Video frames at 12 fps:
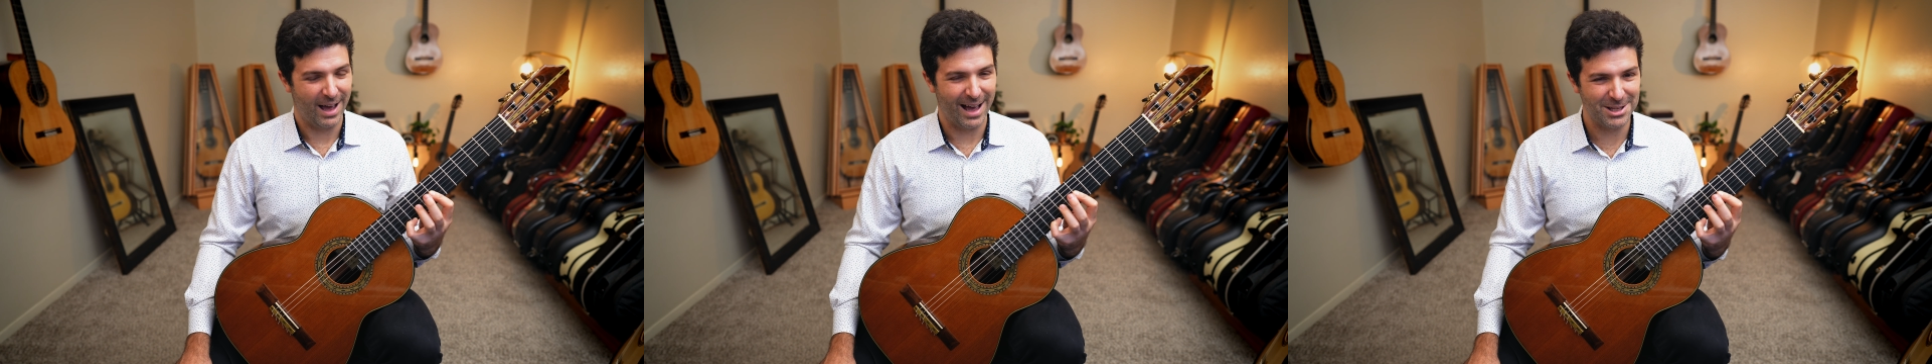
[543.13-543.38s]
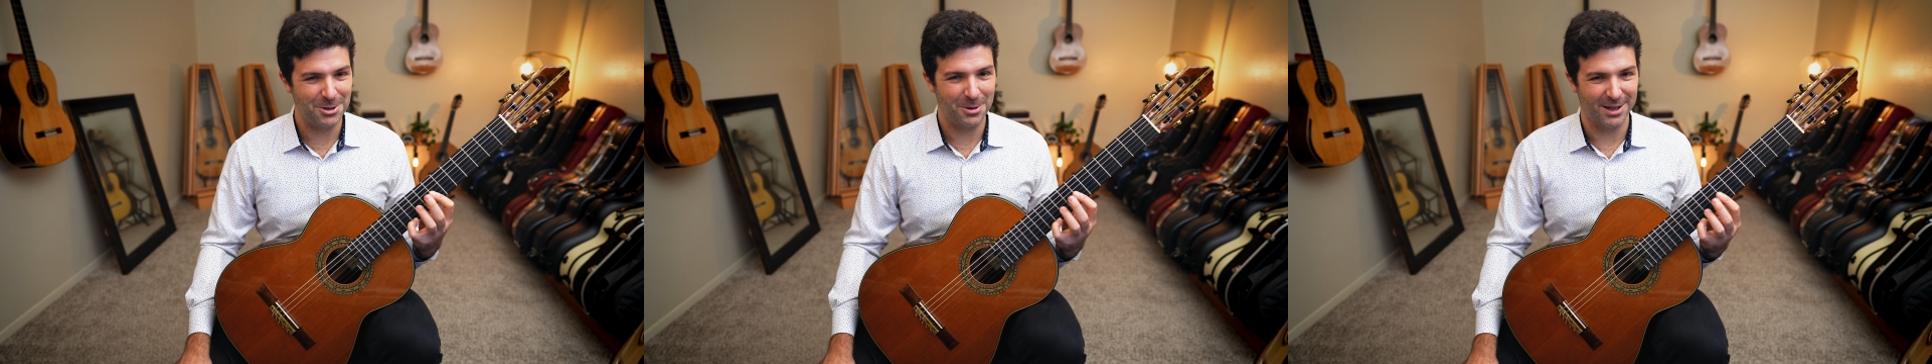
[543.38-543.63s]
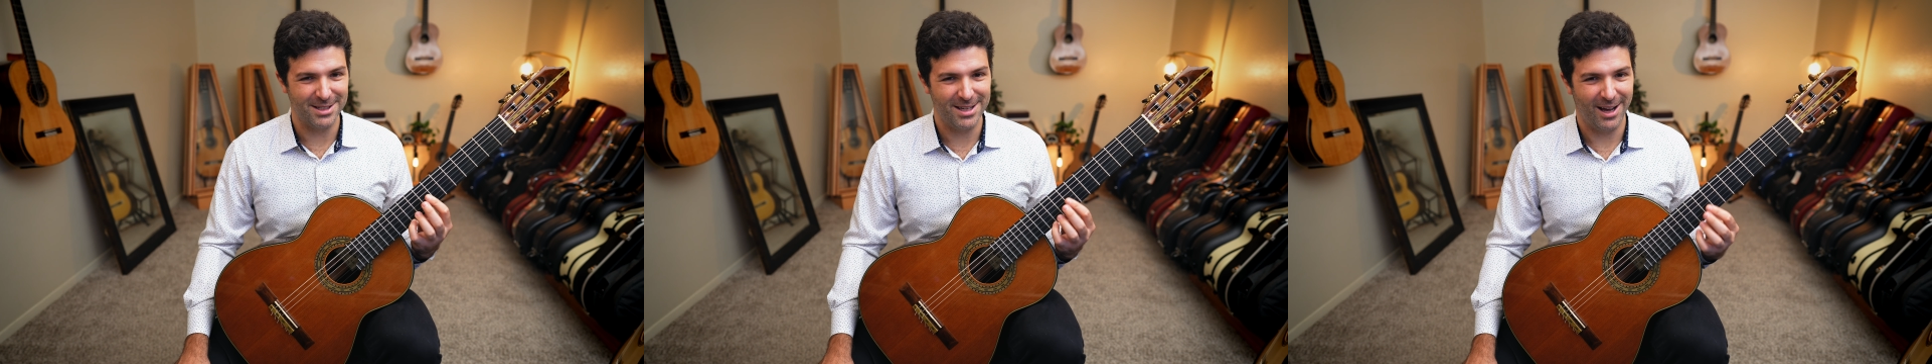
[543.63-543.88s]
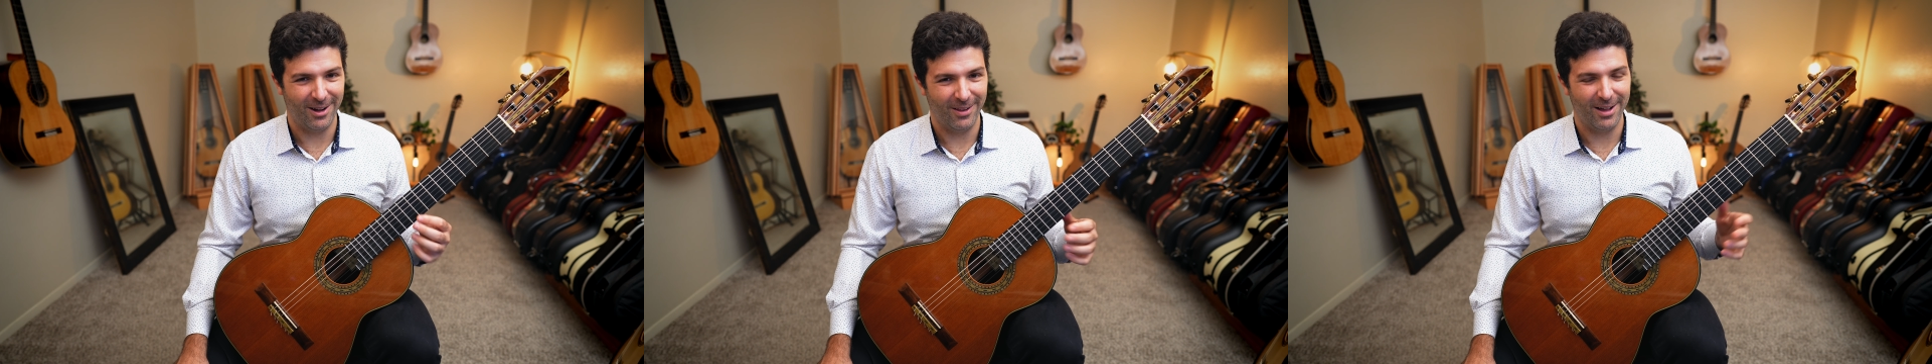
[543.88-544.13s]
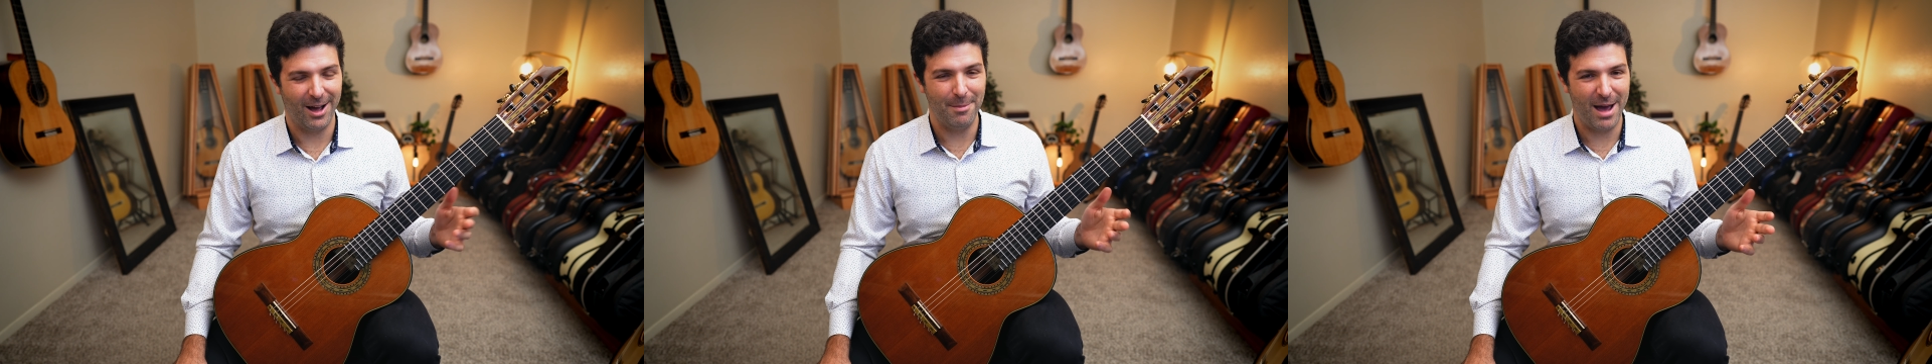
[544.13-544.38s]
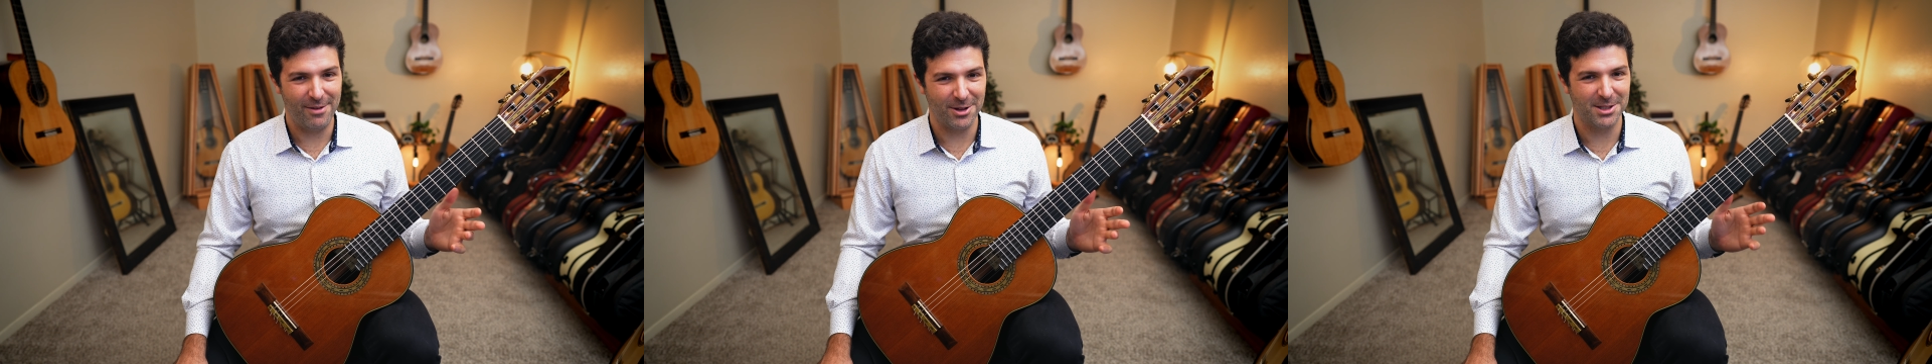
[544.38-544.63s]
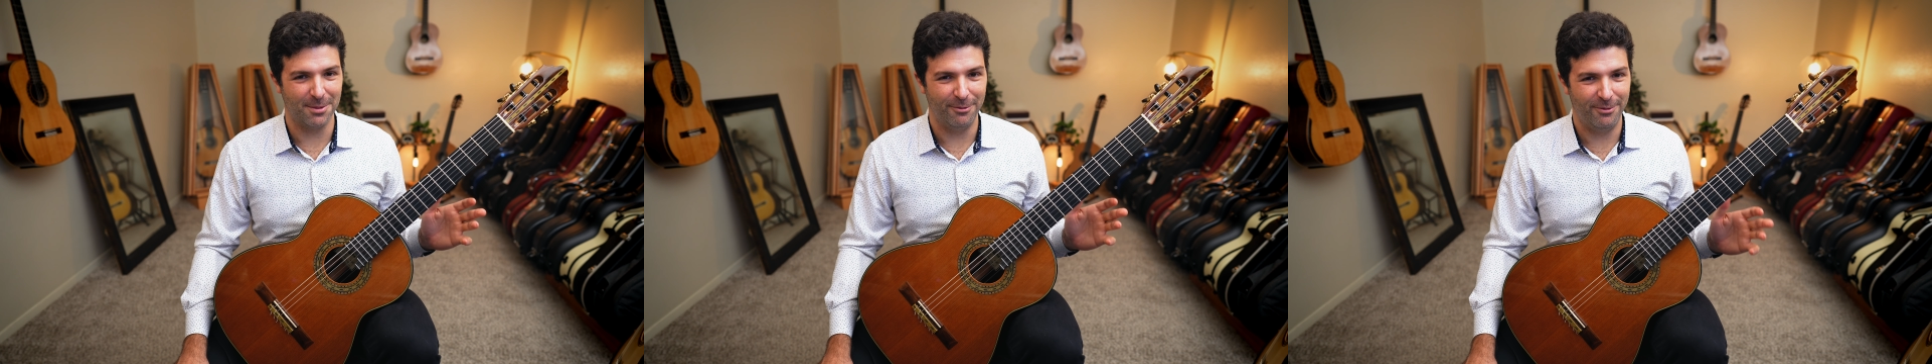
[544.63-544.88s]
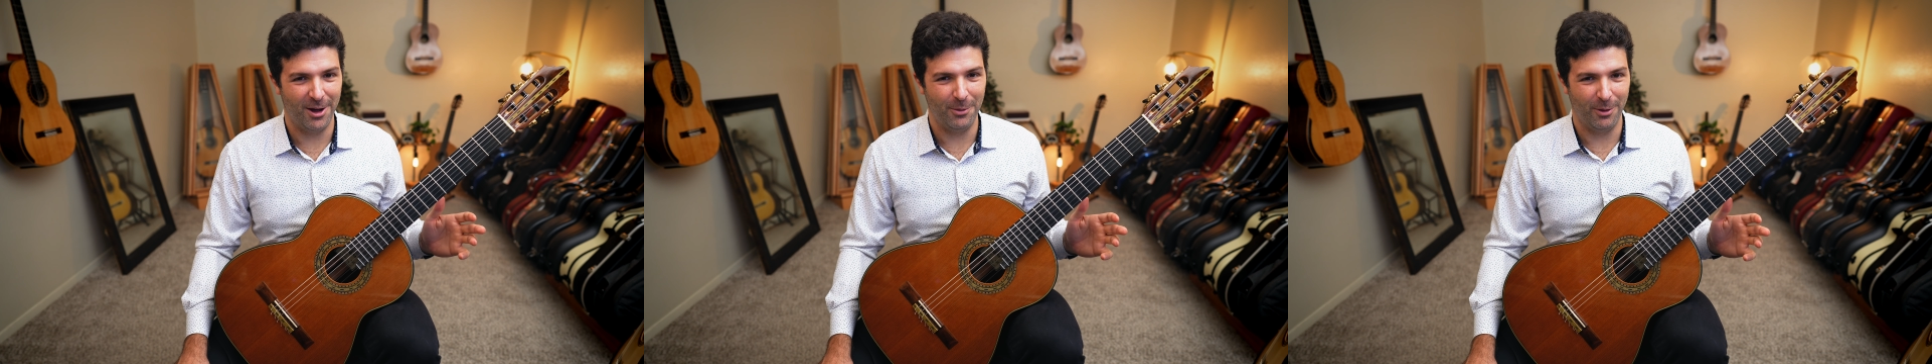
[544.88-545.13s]
As you can tell, I'm having some
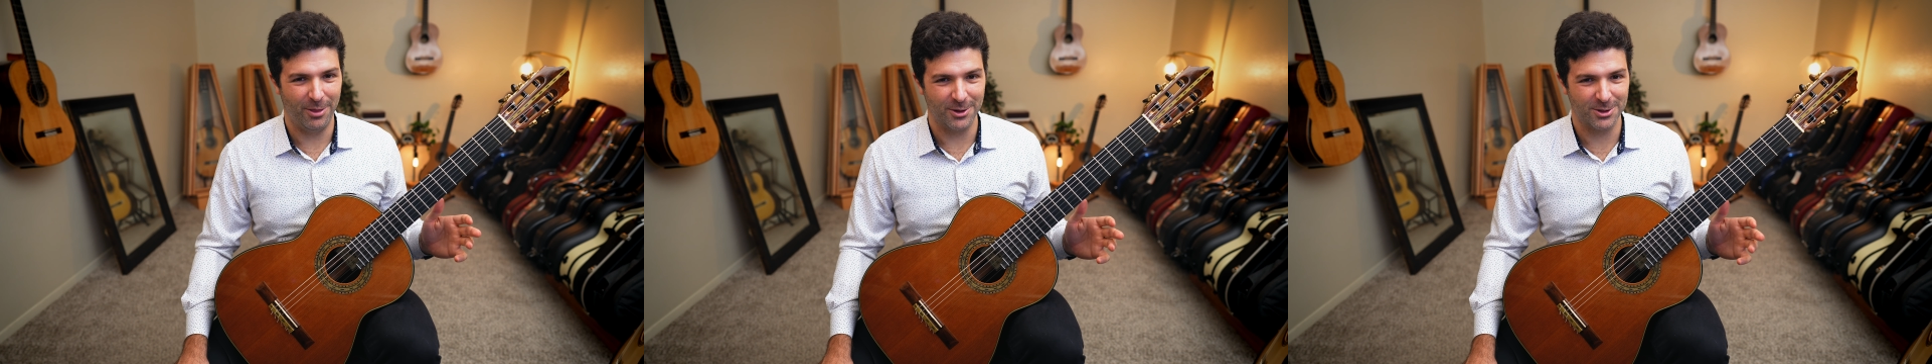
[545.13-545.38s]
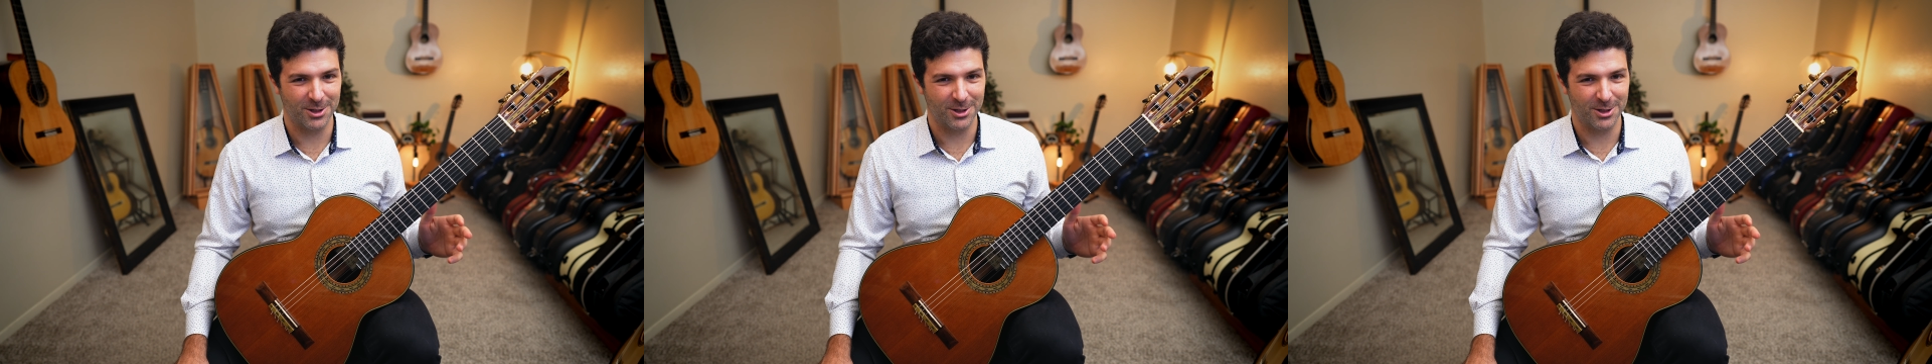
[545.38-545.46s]
fun with this